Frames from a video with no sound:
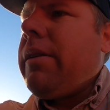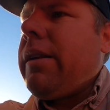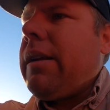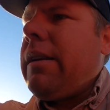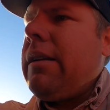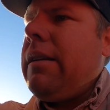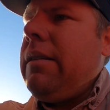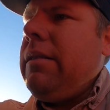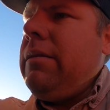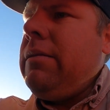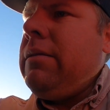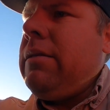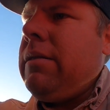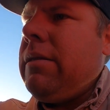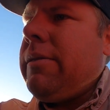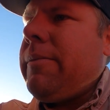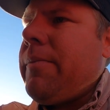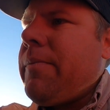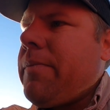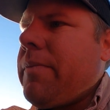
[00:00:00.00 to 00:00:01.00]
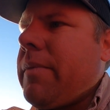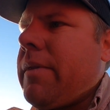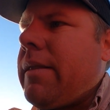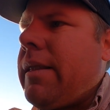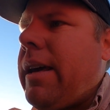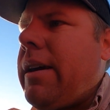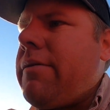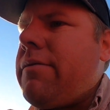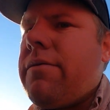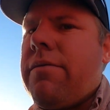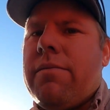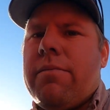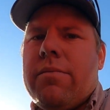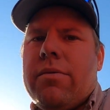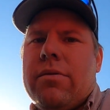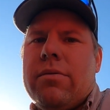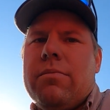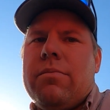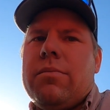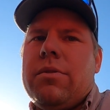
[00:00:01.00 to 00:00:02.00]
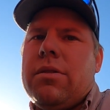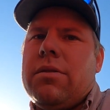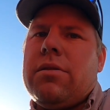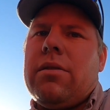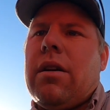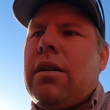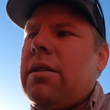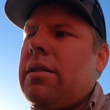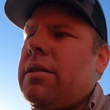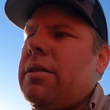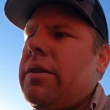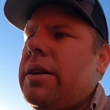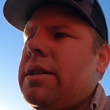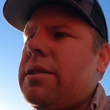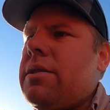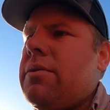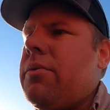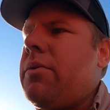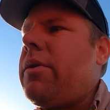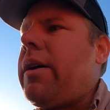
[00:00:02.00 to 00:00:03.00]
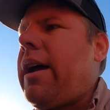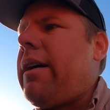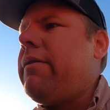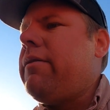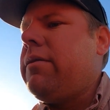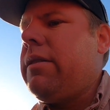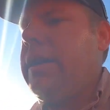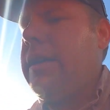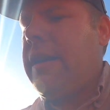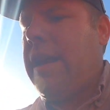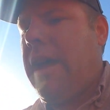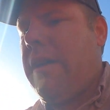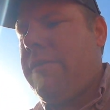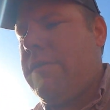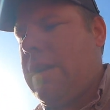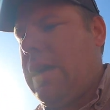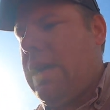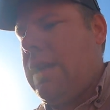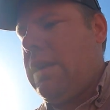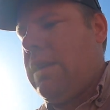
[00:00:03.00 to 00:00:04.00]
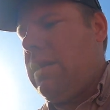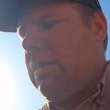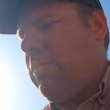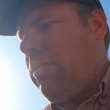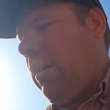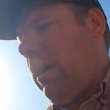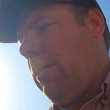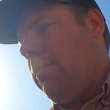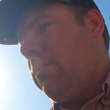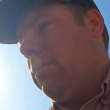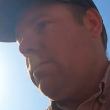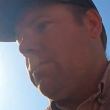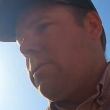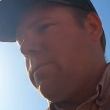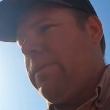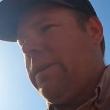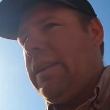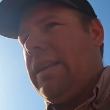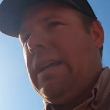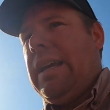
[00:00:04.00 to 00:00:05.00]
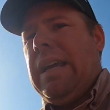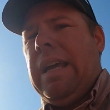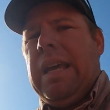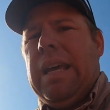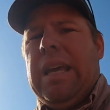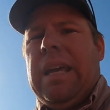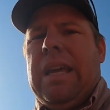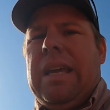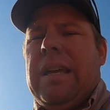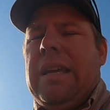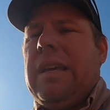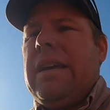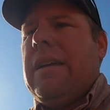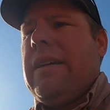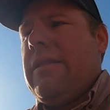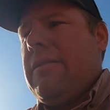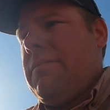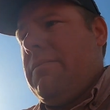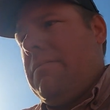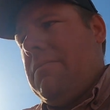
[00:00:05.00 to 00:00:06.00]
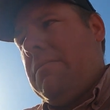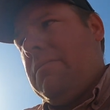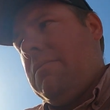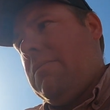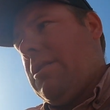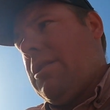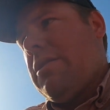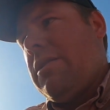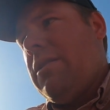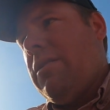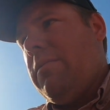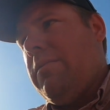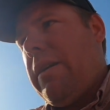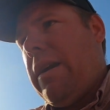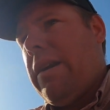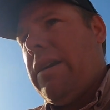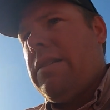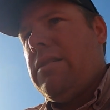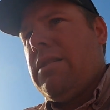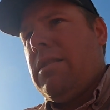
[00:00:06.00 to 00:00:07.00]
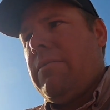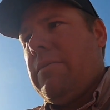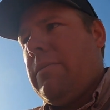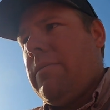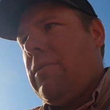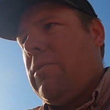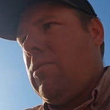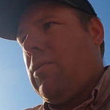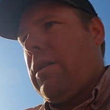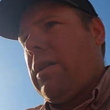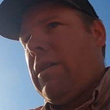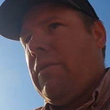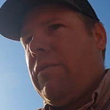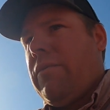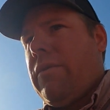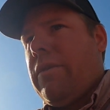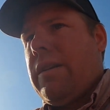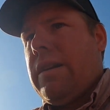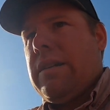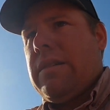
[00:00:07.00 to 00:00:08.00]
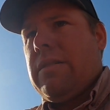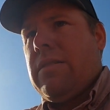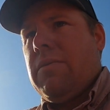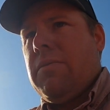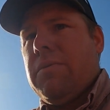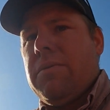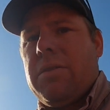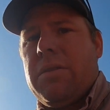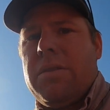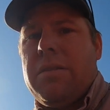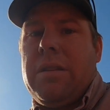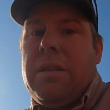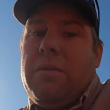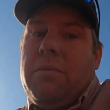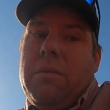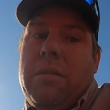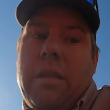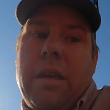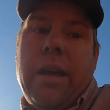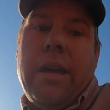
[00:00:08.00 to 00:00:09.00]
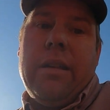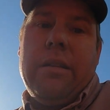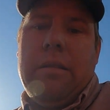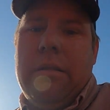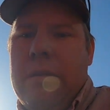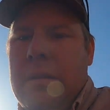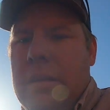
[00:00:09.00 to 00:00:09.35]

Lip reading: that they've just started greasing real heavily and haven't had any problems, but the sealed bearings seem to be working for us, so we'll just stick with that.